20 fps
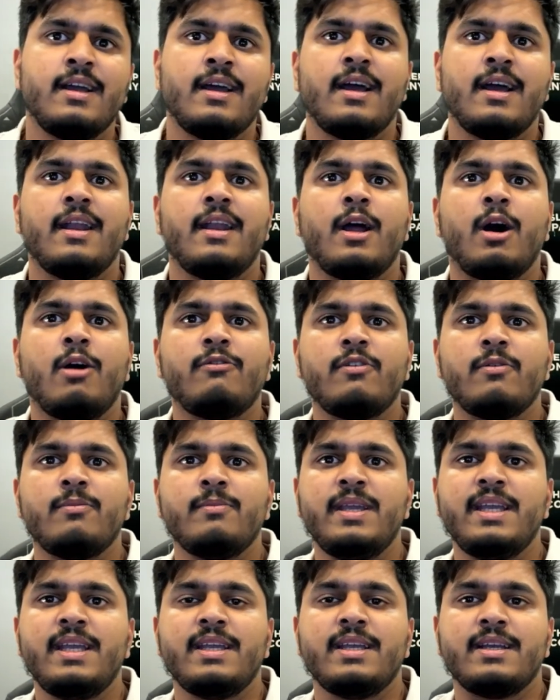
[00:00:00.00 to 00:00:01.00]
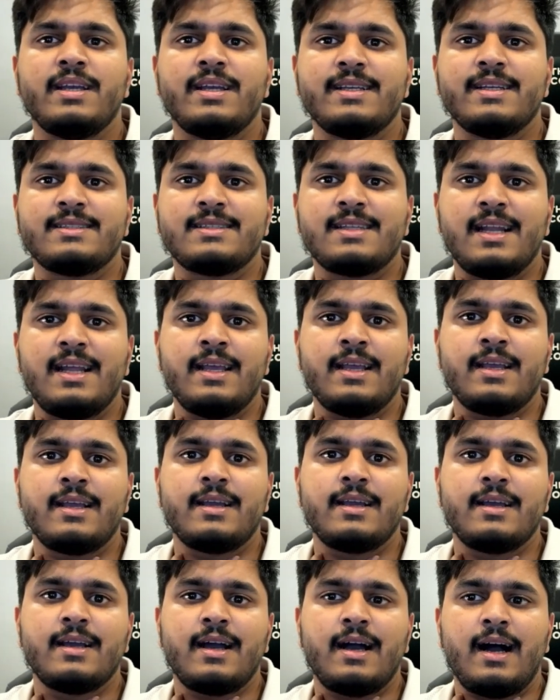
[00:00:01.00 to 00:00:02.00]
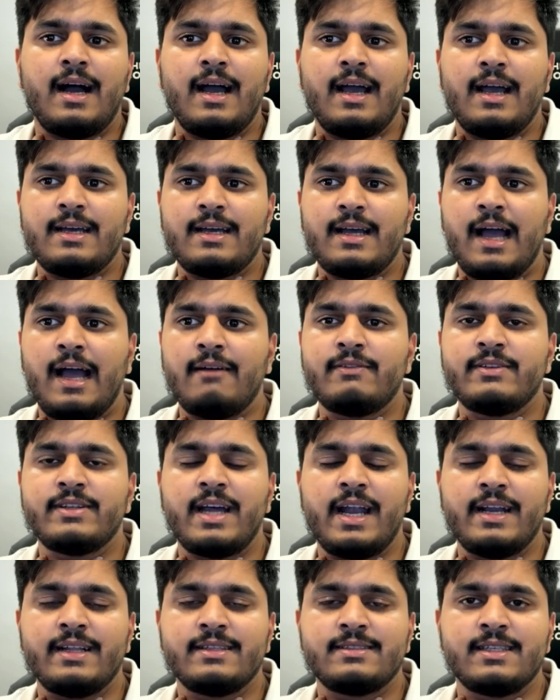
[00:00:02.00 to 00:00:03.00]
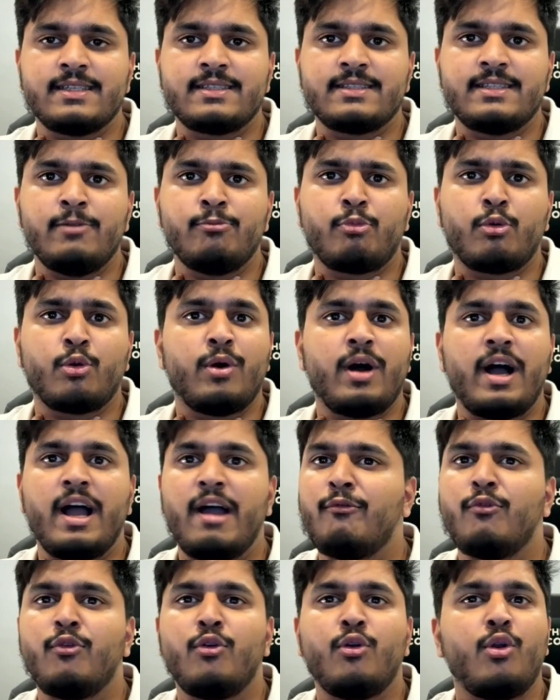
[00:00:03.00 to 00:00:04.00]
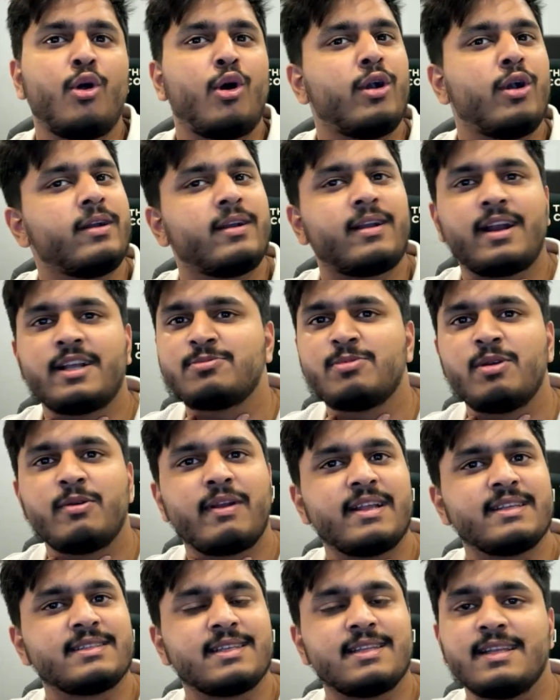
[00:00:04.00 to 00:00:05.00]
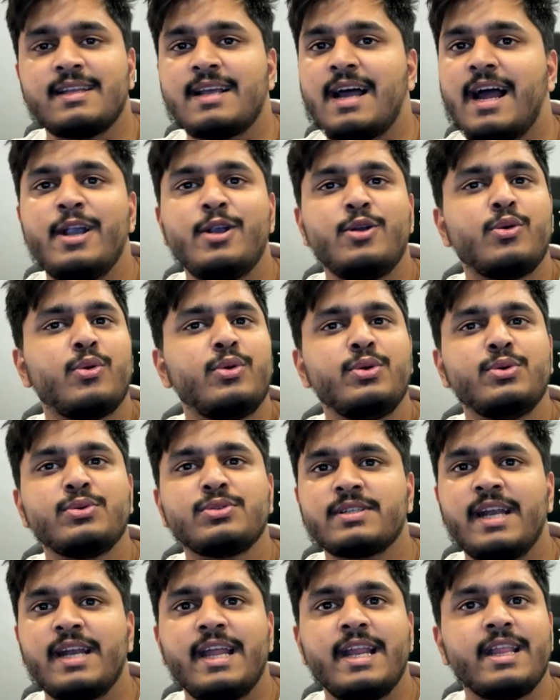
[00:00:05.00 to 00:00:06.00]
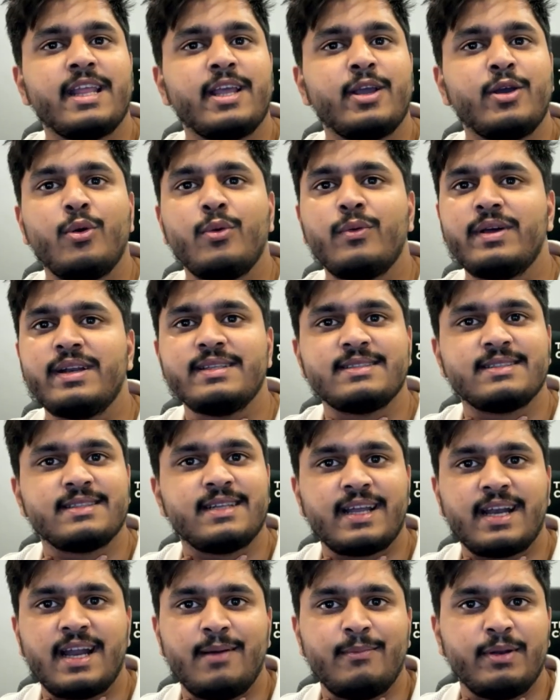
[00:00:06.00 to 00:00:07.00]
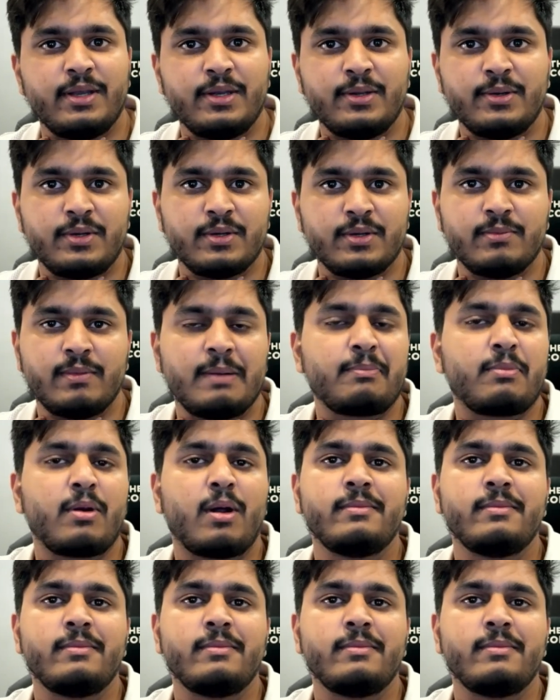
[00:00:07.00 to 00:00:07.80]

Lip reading: Now for me, it's like, I haven't had a 16 Pro. I have not, trust me when I say this, I don't use anything over Instagram and YouTube. Probably